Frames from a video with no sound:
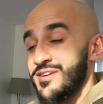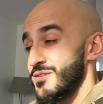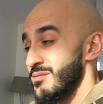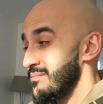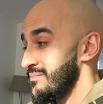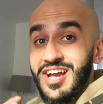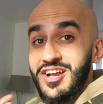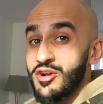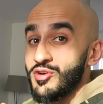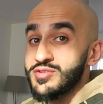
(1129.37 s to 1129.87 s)

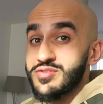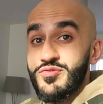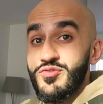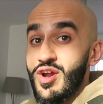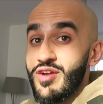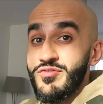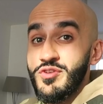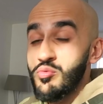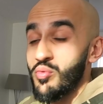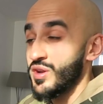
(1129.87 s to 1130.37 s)
And that goes for
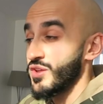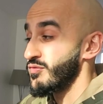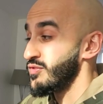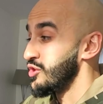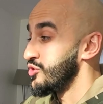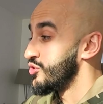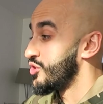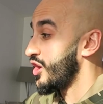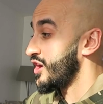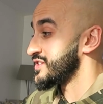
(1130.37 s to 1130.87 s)
every one of
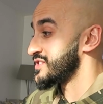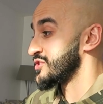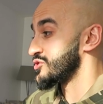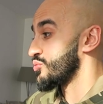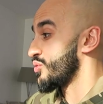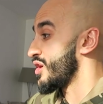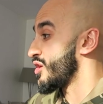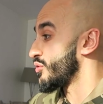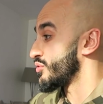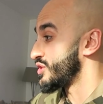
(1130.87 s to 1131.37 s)
you guys as
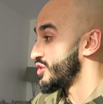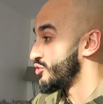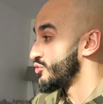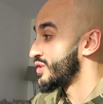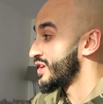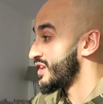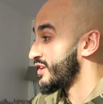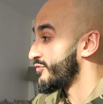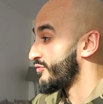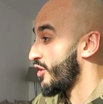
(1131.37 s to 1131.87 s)
well. You
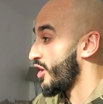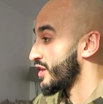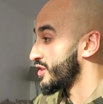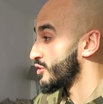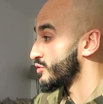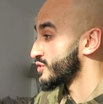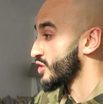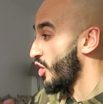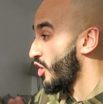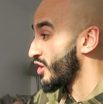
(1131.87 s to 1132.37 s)
can defy
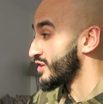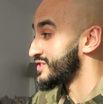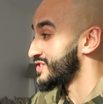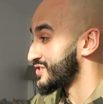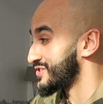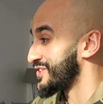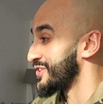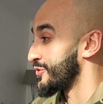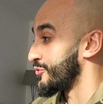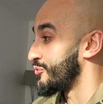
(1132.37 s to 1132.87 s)
those odds
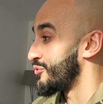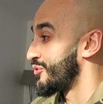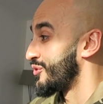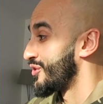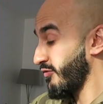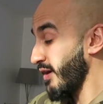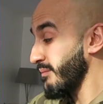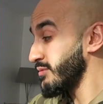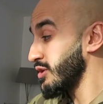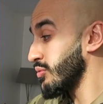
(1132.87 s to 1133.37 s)
too.
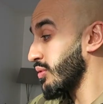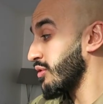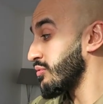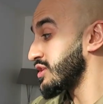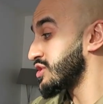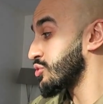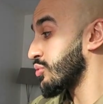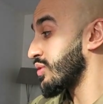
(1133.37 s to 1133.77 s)
February